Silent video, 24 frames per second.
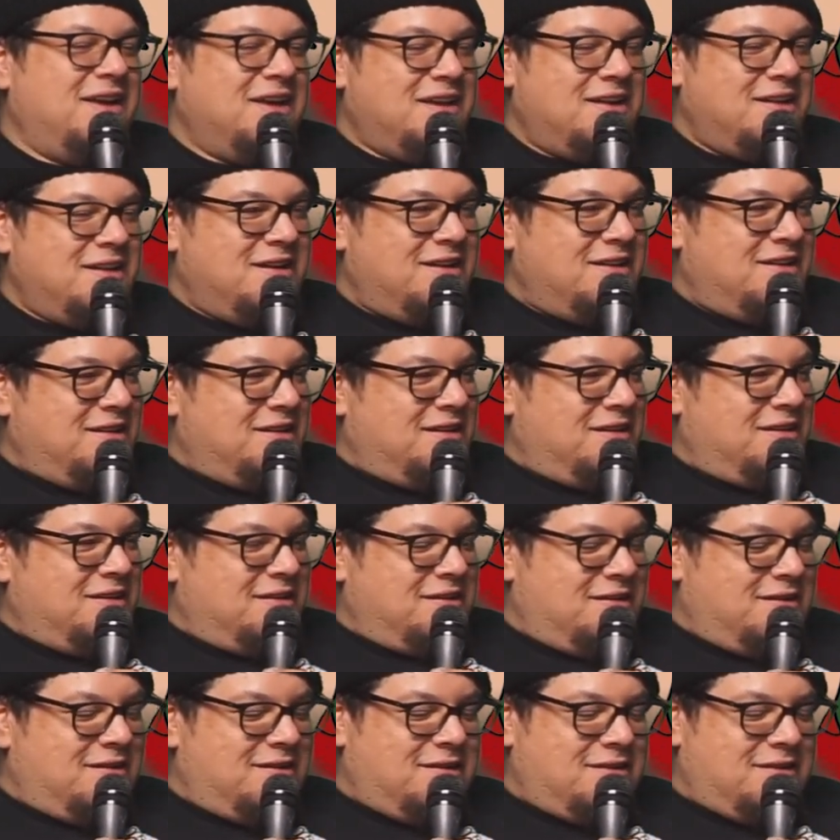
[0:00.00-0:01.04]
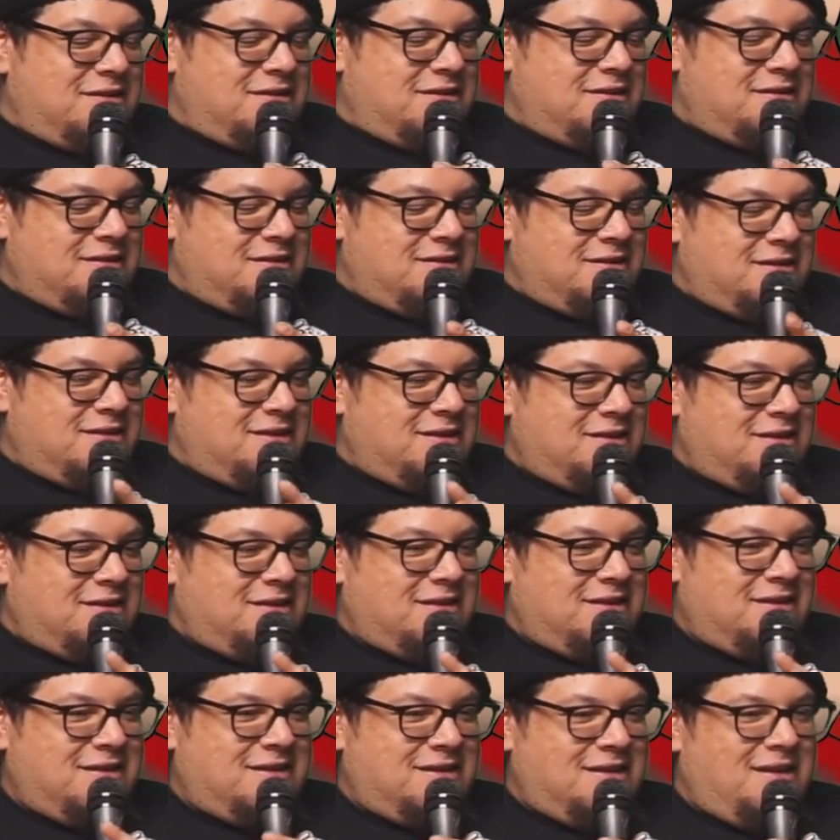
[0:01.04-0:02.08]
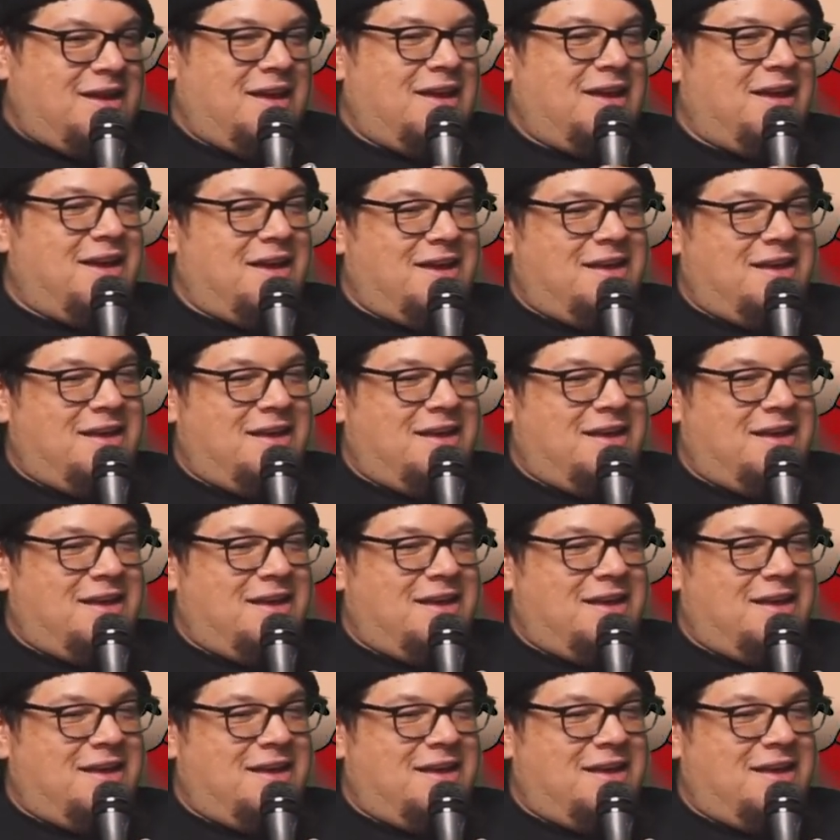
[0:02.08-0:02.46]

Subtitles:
(silent)